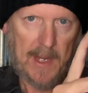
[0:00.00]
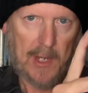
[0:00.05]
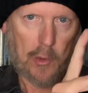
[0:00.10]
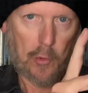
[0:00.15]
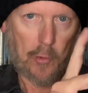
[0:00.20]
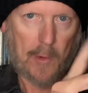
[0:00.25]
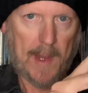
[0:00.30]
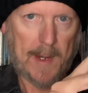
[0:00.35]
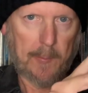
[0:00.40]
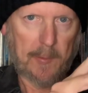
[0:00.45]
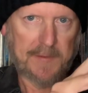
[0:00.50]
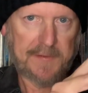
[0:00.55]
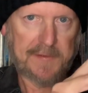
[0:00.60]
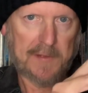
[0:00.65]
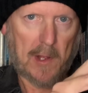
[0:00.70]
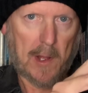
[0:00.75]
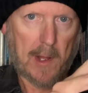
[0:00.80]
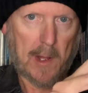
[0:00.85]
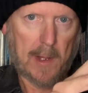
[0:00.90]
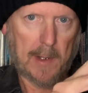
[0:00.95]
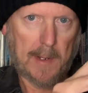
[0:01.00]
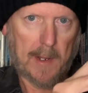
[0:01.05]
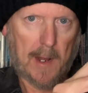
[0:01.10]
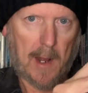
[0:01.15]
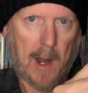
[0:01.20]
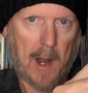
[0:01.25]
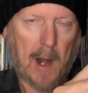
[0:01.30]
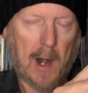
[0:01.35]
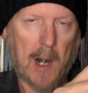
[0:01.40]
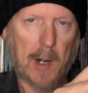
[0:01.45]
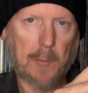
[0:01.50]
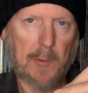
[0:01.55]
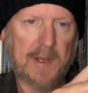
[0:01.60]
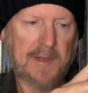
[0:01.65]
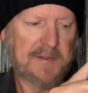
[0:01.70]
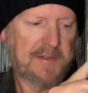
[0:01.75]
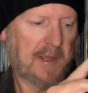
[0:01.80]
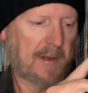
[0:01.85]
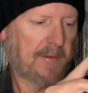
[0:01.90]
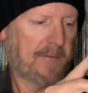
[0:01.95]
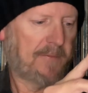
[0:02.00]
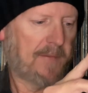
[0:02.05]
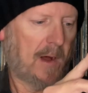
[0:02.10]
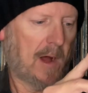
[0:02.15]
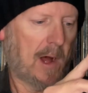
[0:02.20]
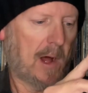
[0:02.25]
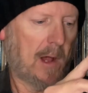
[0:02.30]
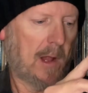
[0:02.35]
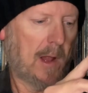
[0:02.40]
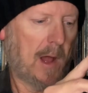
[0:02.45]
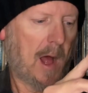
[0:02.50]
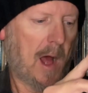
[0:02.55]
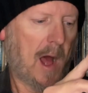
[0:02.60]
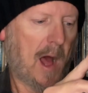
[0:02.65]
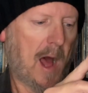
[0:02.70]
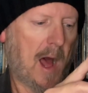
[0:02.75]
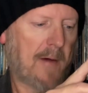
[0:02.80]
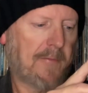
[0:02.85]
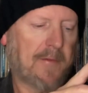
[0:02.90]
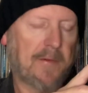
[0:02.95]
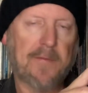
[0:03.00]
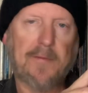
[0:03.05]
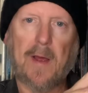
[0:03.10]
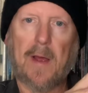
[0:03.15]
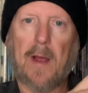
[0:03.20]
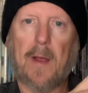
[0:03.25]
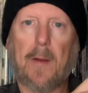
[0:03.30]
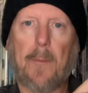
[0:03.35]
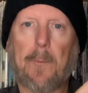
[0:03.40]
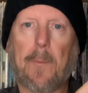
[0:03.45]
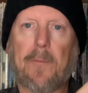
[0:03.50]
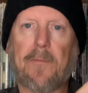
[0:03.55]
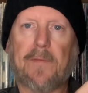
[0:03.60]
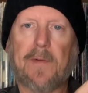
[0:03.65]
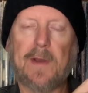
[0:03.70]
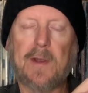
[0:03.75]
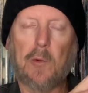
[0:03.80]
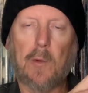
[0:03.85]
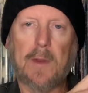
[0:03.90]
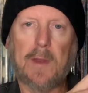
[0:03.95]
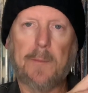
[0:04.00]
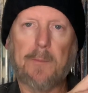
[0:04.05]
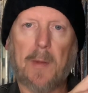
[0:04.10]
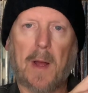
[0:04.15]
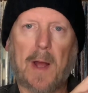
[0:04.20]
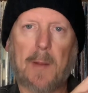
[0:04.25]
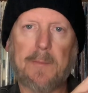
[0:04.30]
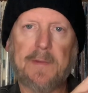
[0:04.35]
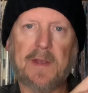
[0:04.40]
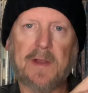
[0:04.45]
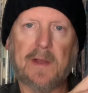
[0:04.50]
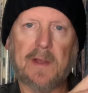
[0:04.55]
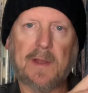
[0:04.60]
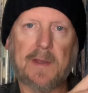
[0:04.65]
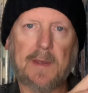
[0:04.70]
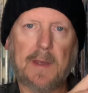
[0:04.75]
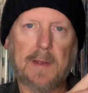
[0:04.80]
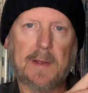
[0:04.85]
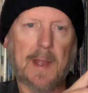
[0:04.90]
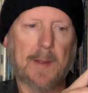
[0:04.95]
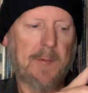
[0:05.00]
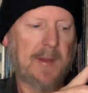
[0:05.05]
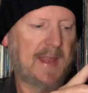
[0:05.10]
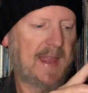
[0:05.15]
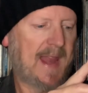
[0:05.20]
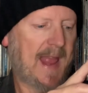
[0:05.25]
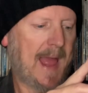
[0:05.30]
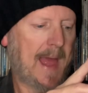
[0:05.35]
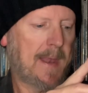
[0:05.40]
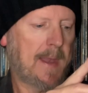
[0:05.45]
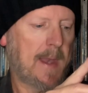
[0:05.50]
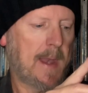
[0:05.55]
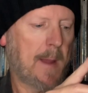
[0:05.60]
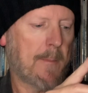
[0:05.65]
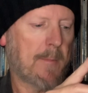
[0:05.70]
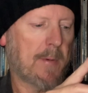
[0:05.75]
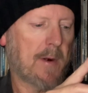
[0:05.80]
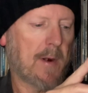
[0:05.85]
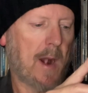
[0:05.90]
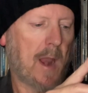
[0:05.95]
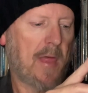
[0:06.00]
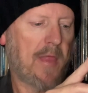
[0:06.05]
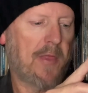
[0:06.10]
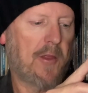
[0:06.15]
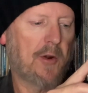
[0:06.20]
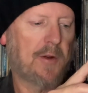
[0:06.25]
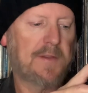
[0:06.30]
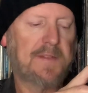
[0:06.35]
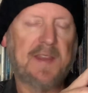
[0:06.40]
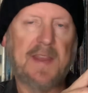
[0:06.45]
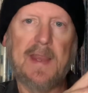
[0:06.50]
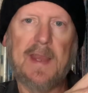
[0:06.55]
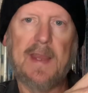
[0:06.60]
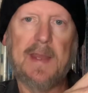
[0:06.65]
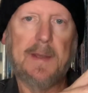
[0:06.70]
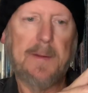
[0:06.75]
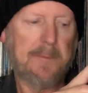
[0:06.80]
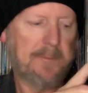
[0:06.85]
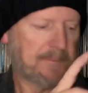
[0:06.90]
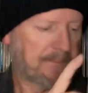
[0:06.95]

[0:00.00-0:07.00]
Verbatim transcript: Incredible song. A Hard Rain's Gonna Fall off of Freewheelin' Bob Dylan, coming in at number 13.